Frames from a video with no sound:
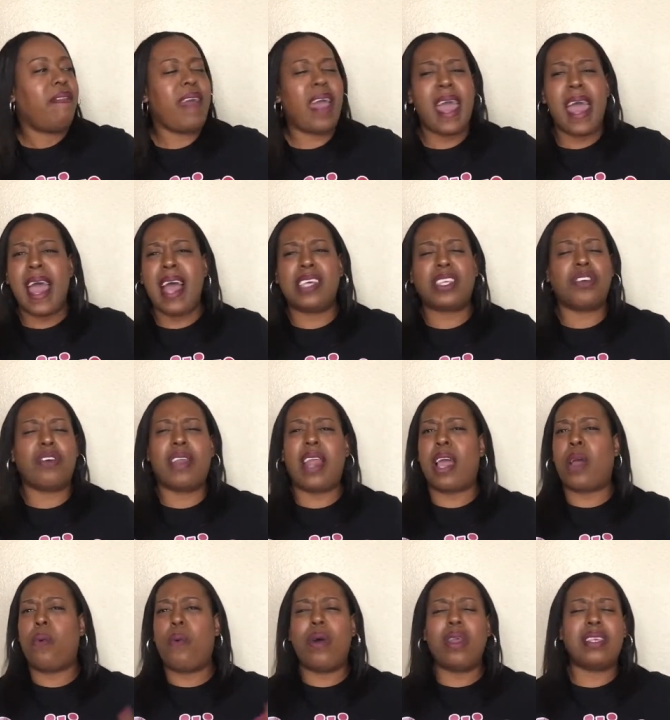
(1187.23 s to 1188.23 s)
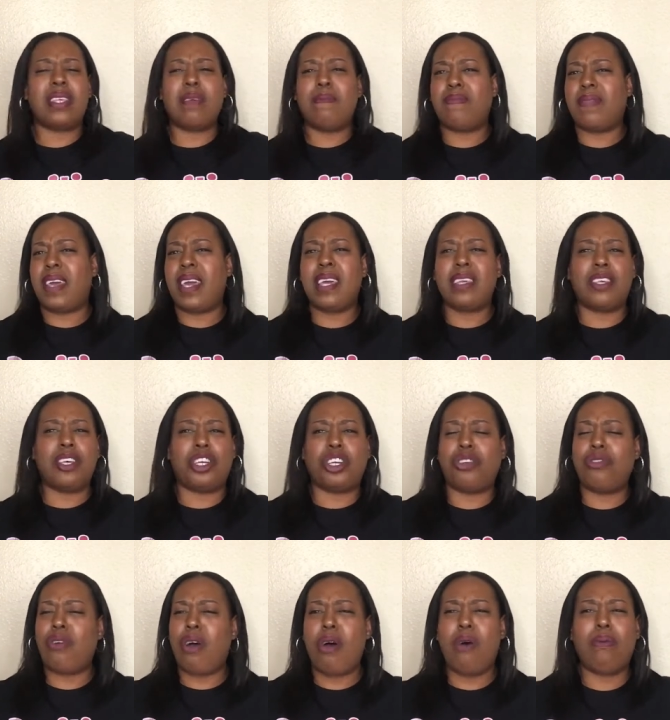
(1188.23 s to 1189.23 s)
They ask her like, what are some things that
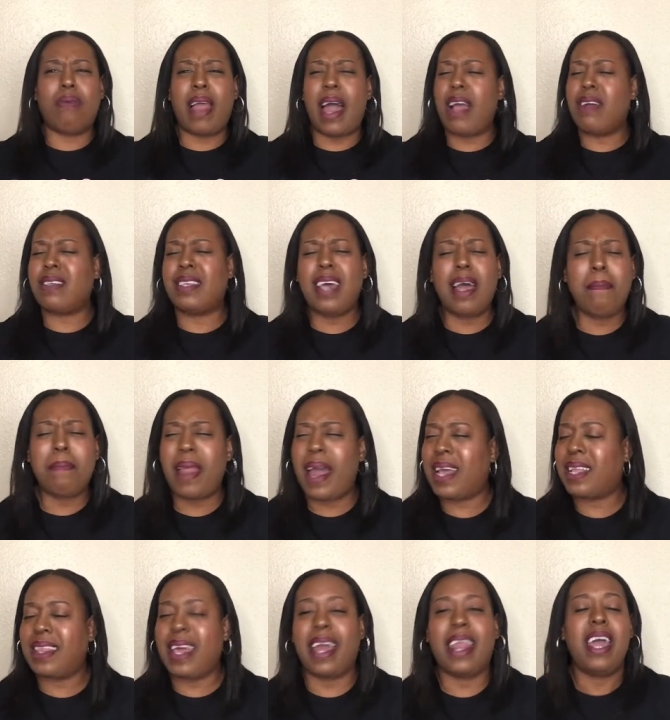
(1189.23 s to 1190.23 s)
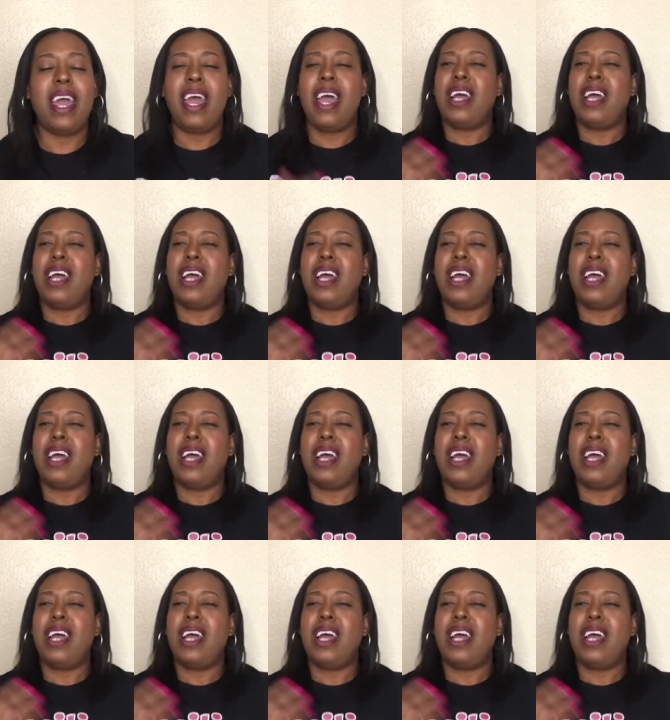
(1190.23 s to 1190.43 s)
she don't like or something like that.